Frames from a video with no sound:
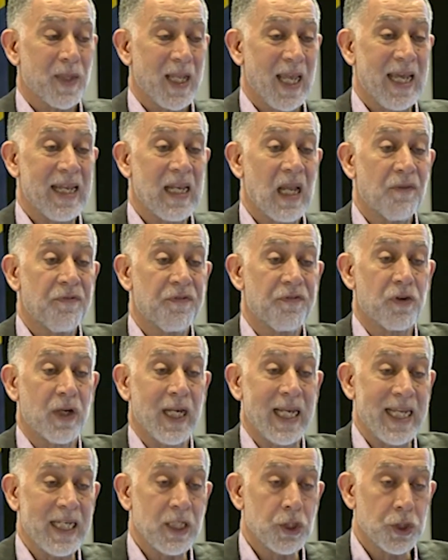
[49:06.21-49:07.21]
enough
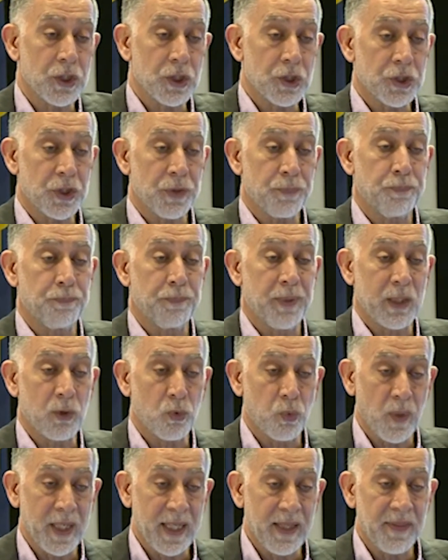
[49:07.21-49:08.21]
relationship
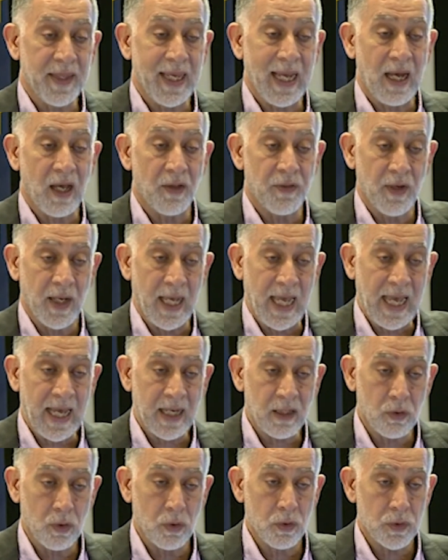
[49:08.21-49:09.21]
between the other
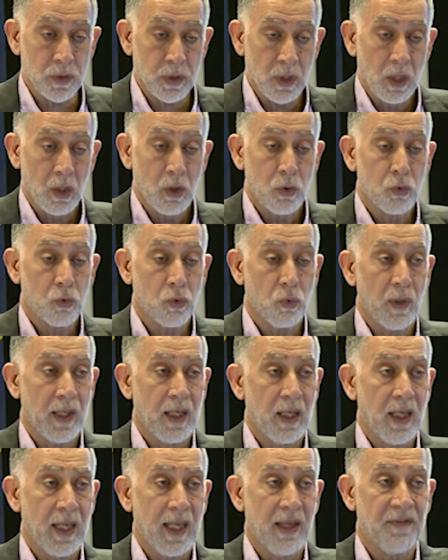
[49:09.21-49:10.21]
actors to
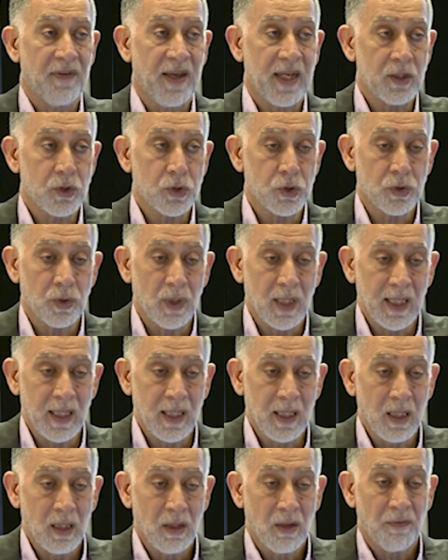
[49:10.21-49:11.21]

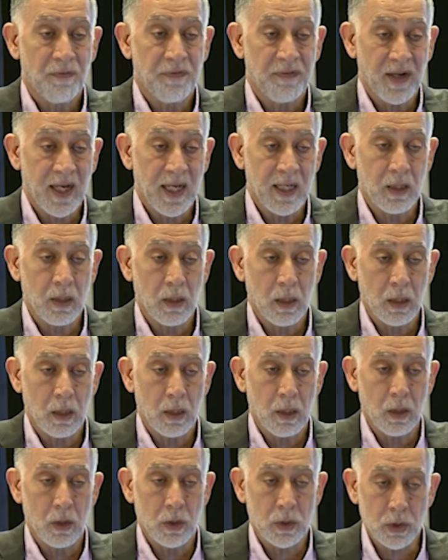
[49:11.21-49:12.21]
eventually find
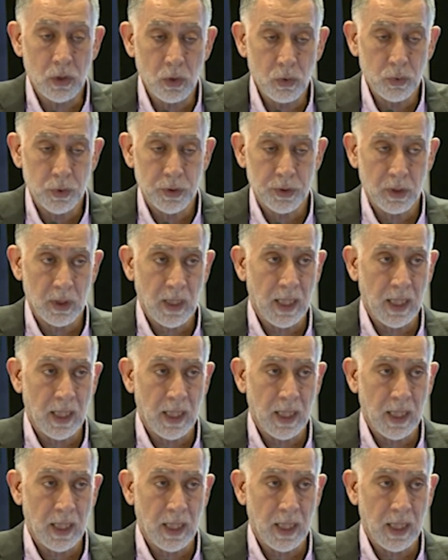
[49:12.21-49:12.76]
a solution.